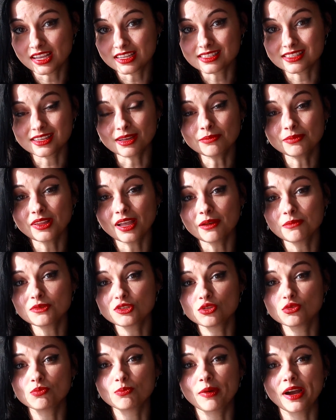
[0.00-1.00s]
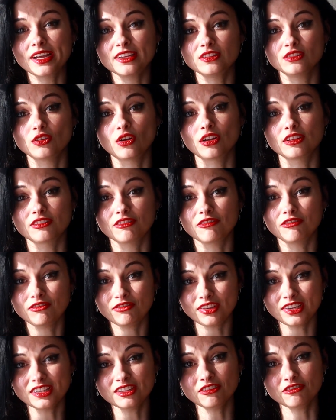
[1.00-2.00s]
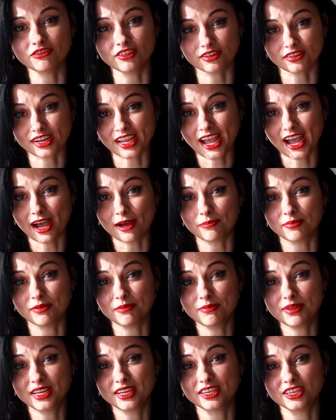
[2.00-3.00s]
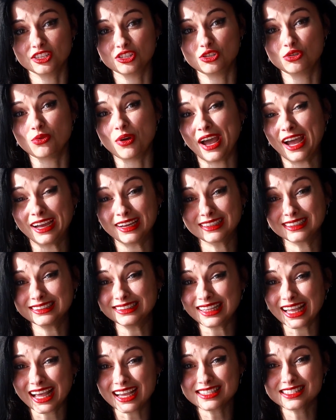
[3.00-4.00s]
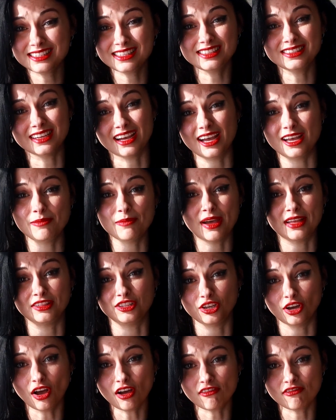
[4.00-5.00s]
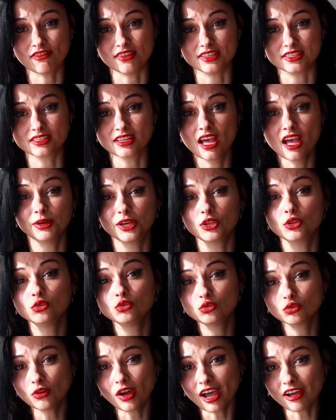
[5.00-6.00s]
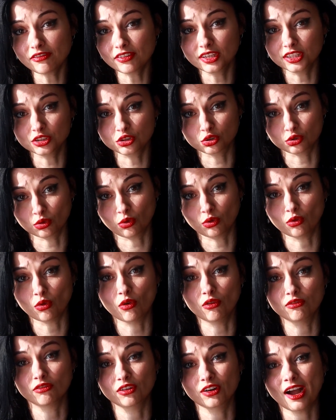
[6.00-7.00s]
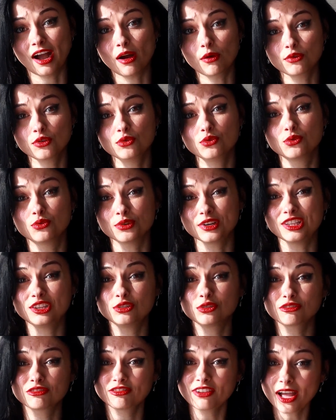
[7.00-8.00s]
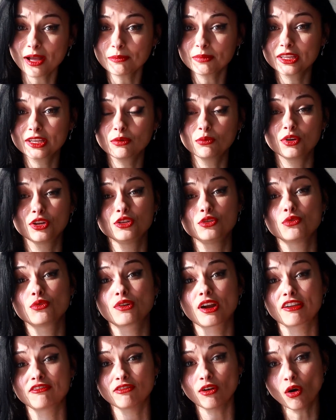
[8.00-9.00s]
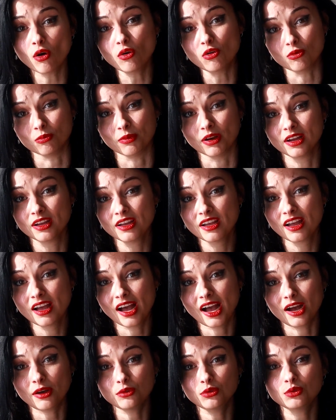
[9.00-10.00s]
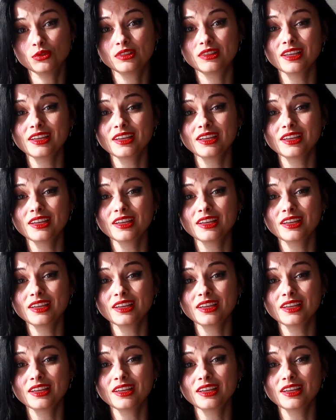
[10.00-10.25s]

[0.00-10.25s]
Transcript: Sometimes you might not feel very happy because you had a nasty time at the office, but you do have control over how you greet your family when you arrive home, how you